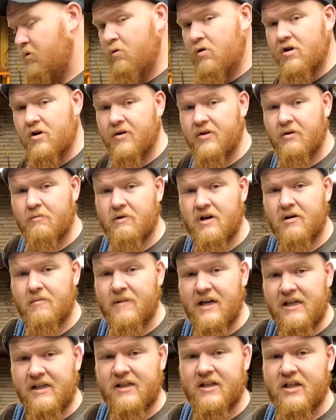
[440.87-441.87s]
order the rear
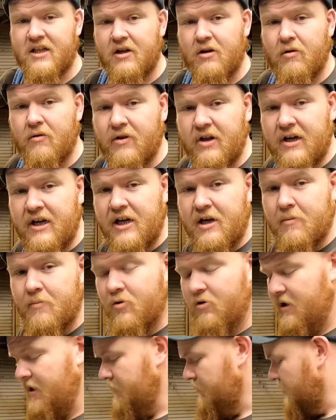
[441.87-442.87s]
main seal, the
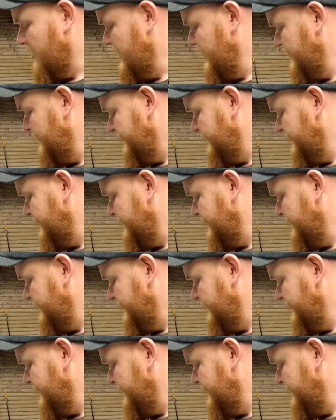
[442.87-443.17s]
neoprene one.